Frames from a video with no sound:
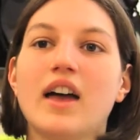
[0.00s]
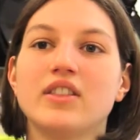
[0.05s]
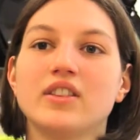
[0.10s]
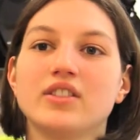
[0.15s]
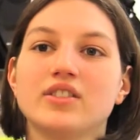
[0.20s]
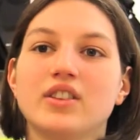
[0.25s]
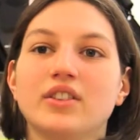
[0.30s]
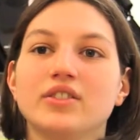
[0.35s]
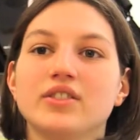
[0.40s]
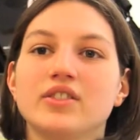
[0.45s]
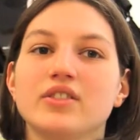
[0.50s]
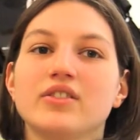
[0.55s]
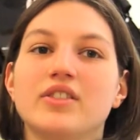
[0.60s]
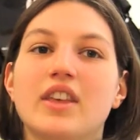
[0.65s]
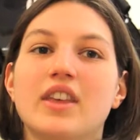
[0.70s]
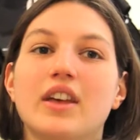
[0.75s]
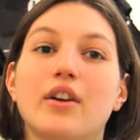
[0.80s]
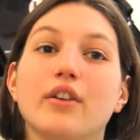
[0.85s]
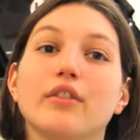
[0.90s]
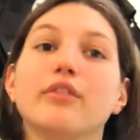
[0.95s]
and the shelters
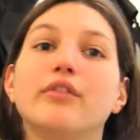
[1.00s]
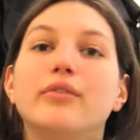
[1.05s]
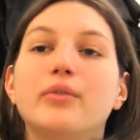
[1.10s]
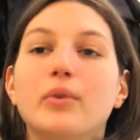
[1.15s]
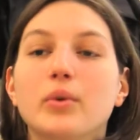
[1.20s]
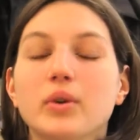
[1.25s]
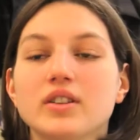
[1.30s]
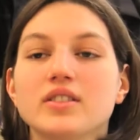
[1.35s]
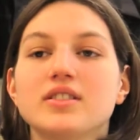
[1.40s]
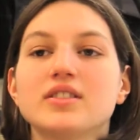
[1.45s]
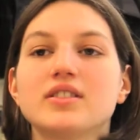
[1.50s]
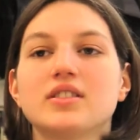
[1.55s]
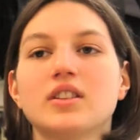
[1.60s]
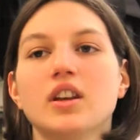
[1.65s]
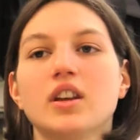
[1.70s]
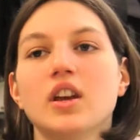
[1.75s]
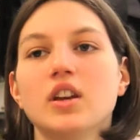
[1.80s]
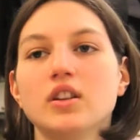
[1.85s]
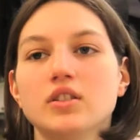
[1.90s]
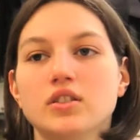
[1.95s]
that are forced